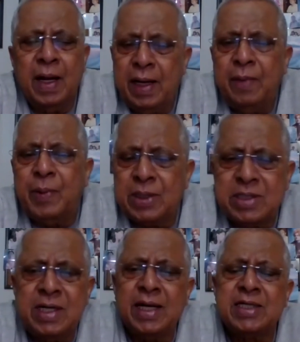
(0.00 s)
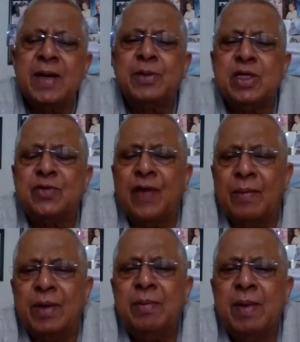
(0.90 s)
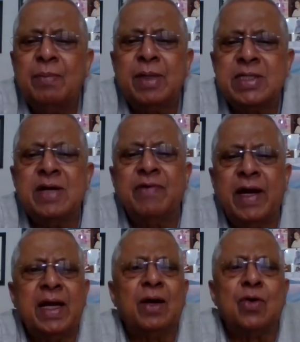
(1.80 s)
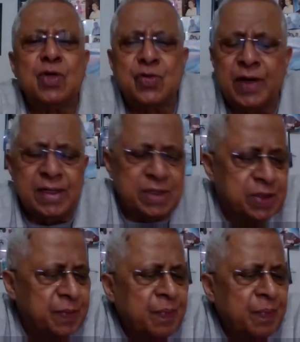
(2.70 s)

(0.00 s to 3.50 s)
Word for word: any person except his family members and very close friends.